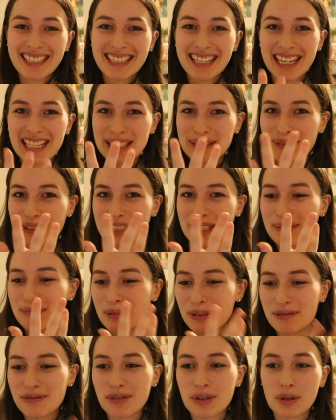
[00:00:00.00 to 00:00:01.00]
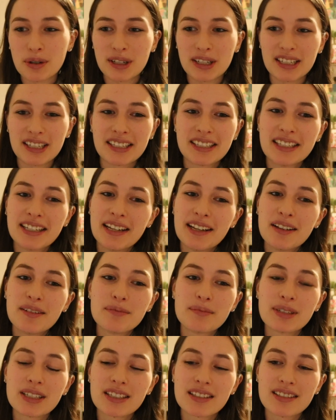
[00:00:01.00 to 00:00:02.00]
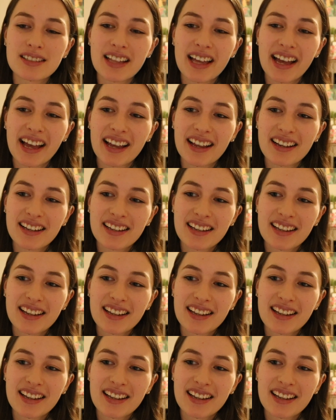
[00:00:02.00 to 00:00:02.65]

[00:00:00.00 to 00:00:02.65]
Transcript: as my number 4, because that